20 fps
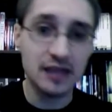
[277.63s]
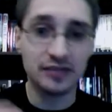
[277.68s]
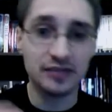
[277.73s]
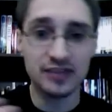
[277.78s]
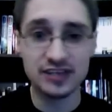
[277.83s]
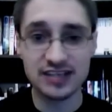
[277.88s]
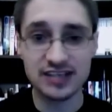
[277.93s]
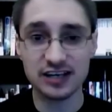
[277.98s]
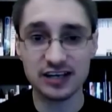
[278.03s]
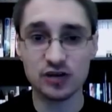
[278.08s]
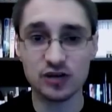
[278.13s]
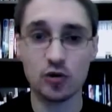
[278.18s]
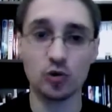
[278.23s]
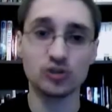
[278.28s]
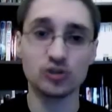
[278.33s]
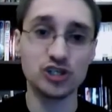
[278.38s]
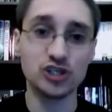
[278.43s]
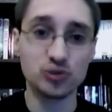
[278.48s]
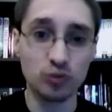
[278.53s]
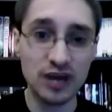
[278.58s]
The deck, of
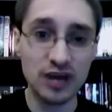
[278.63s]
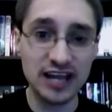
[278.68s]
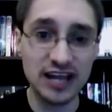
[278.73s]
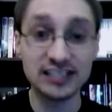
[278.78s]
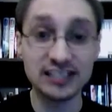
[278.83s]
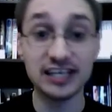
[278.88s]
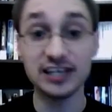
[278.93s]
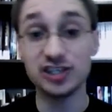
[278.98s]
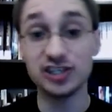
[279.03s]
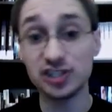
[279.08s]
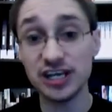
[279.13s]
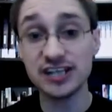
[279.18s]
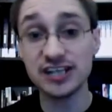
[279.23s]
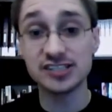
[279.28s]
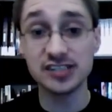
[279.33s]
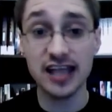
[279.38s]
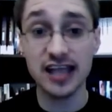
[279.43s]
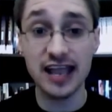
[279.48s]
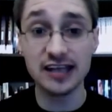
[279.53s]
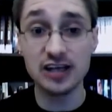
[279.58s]
course, is rigged, he
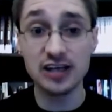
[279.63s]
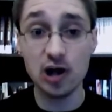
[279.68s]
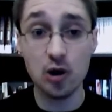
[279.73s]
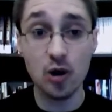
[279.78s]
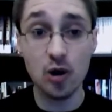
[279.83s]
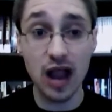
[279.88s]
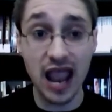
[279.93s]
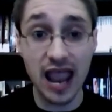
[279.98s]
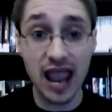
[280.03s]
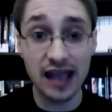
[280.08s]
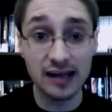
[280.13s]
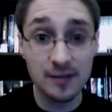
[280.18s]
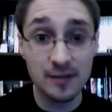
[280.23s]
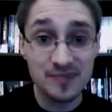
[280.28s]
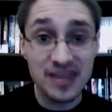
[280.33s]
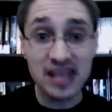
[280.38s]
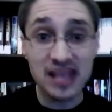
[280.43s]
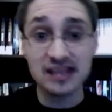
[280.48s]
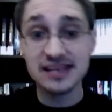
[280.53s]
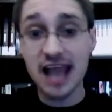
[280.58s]
cheats Lando, and
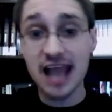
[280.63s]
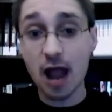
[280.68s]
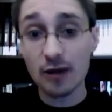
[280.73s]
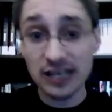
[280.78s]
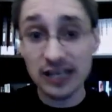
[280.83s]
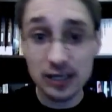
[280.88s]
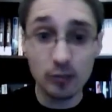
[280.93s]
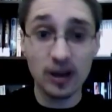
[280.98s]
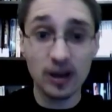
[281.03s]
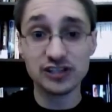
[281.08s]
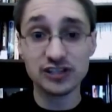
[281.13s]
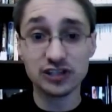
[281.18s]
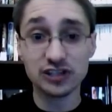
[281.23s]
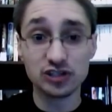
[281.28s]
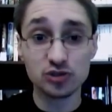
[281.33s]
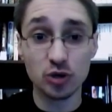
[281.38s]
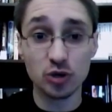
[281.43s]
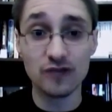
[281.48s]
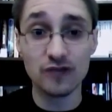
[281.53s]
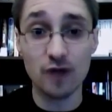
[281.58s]
now he wins
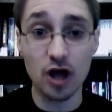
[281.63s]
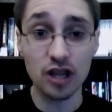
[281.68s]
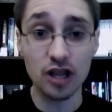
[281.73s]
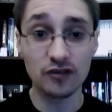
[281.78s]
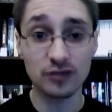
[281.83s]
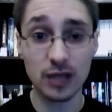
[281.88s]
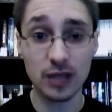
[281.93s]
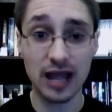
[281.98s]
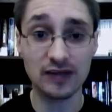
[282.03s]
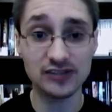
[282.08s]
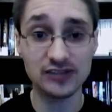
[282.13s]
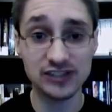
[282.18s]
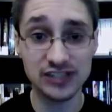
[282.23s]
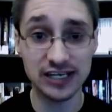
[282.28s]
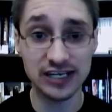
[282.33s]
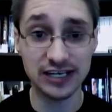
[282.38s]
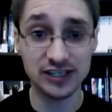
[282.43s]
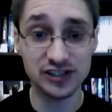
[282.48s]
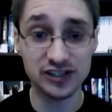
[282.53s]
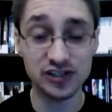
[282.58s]
control of all of Cloud
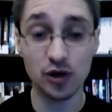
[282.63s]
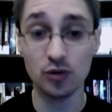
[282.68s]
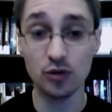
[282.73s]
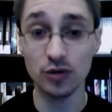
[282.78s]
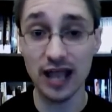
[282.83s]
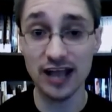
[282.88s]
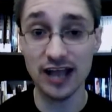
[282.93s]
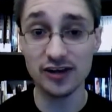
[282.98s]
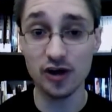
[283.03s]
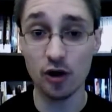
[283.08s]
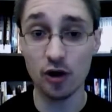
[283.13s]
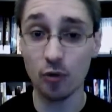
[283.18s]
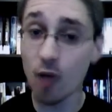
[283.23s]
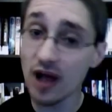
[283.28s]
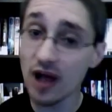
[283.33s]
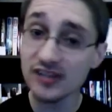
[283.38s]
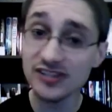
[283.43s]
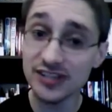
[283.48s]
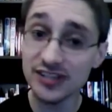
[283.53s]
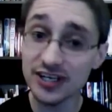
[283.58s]
City. So Lando
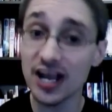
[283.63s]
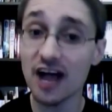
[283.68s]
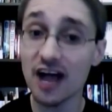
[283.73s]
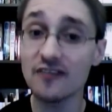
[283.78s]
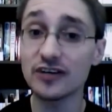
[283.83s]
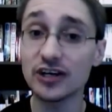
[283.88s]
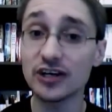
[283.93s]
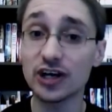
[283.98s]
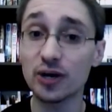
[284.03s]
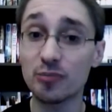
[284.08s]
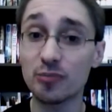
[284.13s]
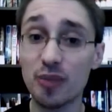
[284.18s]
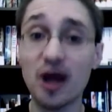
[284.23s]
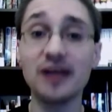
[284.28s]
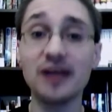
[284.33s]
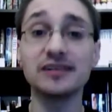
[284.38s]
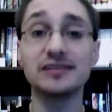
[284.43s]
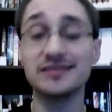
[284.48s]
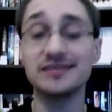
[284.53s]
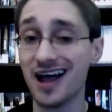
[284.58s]
was the governor,
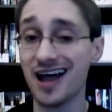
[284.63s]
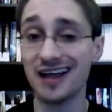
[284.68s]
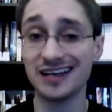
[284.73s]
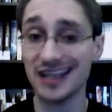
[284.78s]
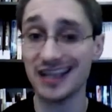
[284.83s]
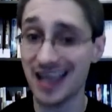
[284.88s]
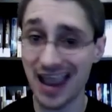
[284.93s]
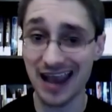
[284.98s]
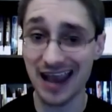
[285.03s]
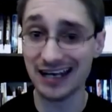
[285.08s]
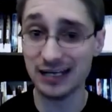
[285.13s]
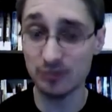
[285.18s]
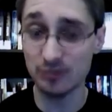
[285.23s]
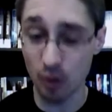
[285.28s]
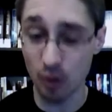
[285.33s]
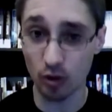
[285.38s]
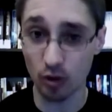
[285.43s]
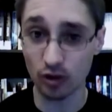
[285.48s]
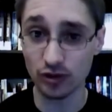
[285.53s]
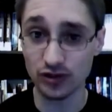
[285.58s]
but not
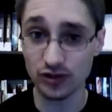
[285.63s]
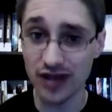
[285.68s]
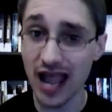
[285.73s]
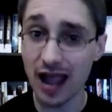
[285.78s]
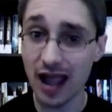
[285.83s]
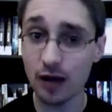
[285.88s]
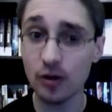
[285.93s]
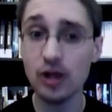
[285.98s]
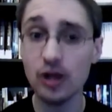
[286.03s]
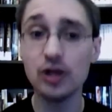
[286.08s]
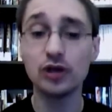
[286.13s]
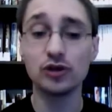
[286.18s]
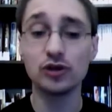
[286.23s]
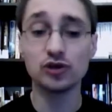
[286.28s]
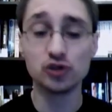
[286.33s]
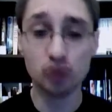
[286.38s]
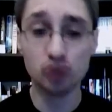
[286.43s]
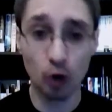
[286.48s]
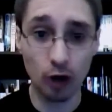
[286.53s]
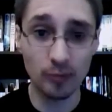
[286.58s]
anymore. Now,
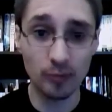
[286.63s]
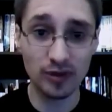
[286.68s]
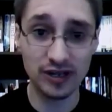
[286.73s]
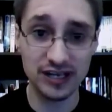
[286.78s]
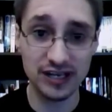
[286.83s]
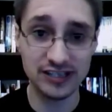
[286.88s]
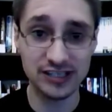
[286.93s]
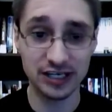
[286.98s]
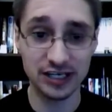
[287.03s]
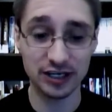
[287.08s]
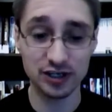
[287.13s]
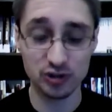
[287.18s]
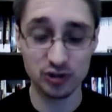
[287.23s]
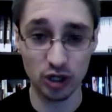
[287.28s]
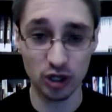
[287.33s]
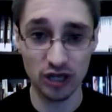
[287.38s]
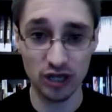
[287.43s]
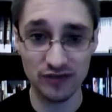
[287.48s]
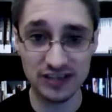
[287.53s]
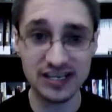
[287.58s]
Zorba is in
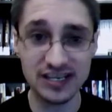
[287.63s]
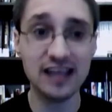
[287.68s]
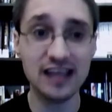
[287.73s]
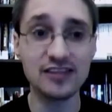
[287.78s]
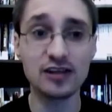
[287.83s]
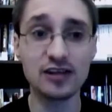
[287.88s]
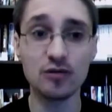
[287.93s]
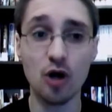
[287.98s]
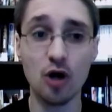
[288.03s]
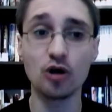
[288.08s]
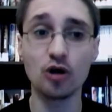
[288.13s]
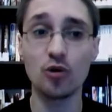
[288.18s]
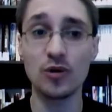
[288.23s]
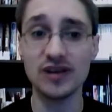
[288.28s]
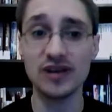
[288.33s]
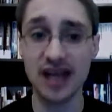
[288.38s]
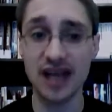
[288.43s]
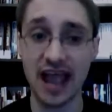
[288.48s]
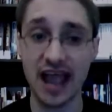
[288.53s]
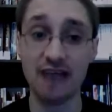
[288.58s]
control of it, and they're all
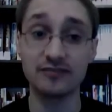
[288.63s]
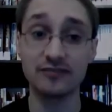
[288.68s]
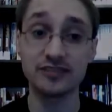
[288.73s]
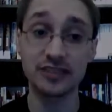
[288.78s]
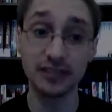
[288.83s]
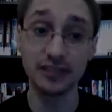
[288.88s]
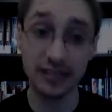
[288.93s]
going to have to